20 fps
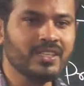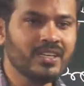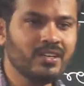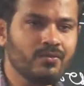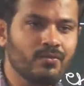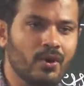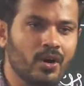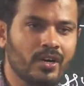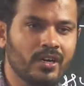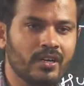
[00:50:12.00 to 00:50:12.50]
in
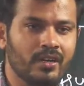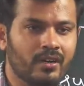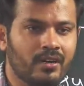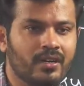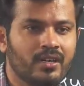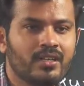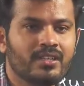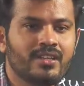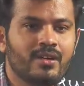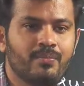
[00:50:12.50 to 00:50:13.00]
water?
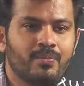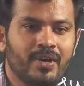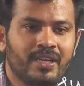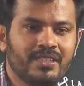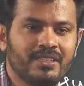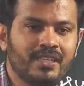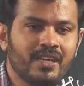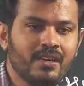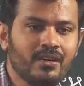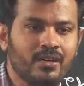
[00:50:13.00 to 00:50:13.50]
The
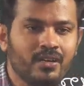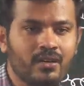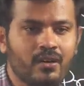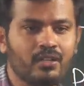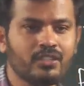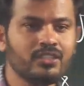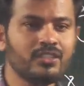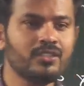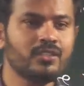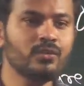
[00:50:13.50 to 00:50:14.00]
pressure
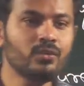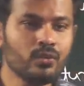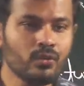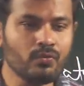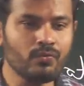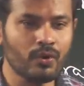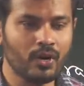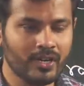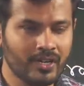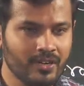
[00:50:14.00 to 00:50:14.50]
caused due to
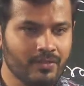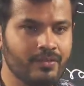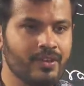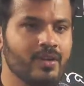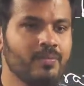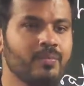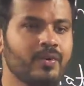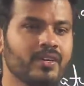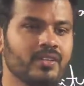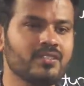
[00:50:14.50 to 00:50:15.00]
water
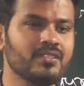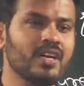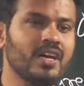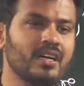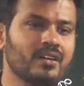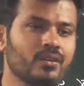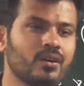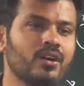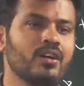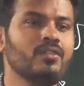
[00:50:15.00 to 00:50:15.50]
vapors are
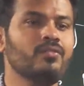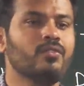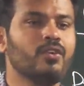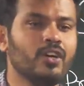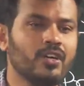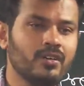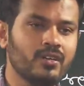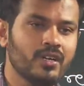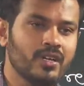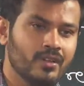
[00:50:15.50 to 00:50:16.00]
called
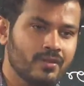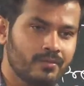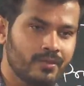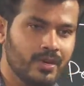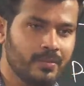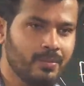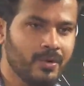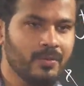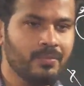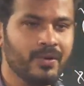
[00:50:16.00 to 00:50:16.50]
what?
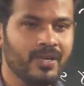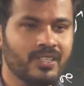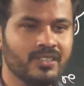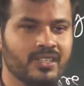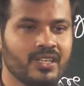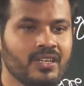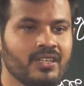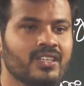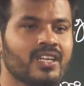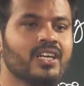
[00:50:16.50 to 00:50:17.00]
Vapor
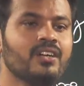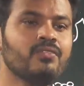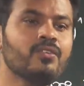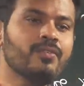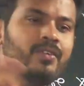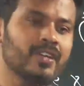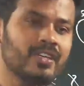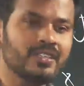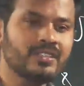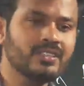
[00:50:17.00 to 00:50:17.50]
pressure. That we
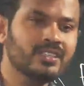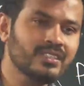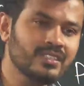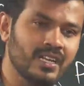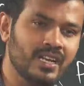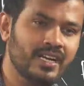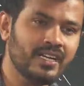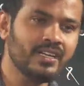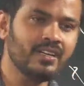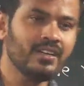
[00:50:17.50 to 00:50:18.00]
will discuss
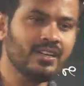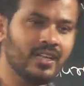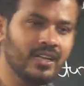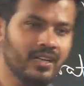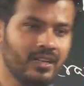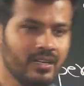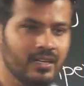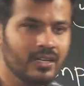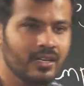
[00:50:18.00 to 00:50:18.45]
later, Nana.